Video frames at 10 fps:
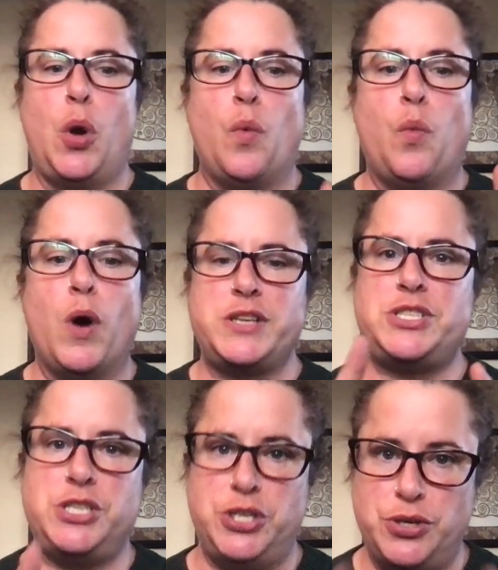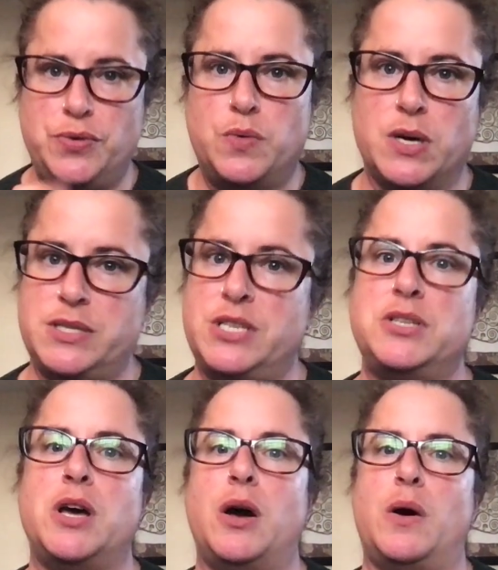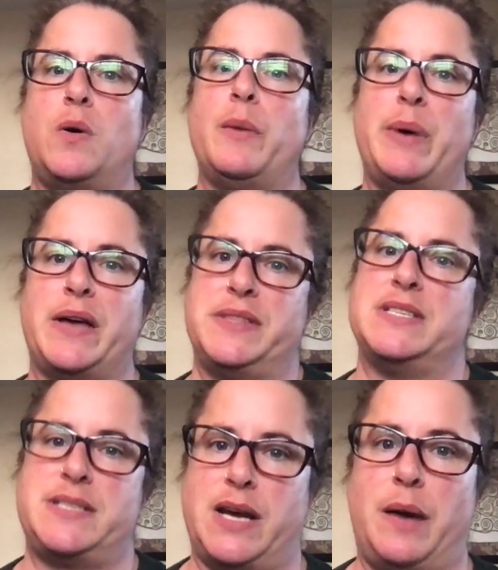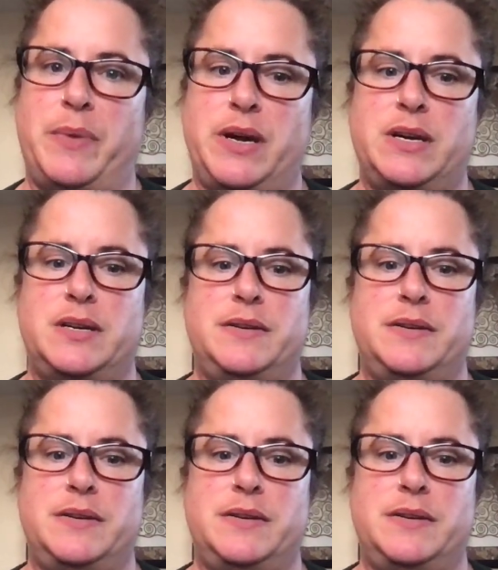What do you want to know about this topic?